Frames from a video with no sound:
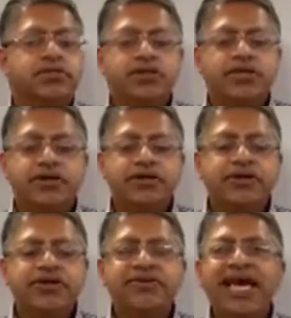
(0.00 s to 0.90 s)

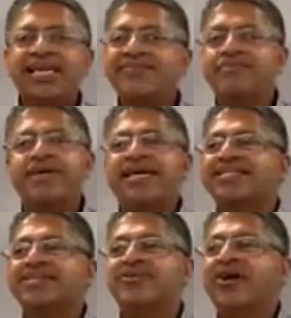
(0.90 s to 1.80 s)
You can't even
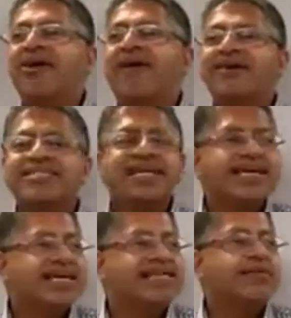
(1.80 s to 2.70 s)
begin to
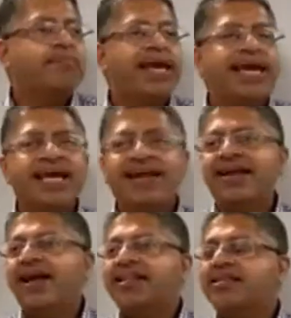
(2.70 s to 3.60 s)
articulate the
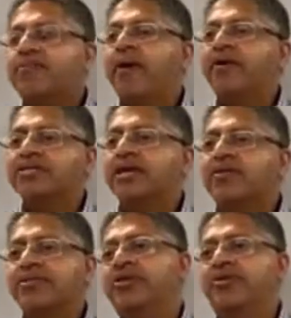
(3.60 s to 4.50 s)
pain that the parents are
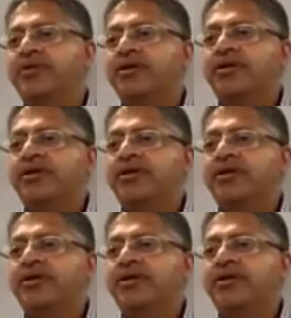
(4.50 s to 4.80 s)
going through,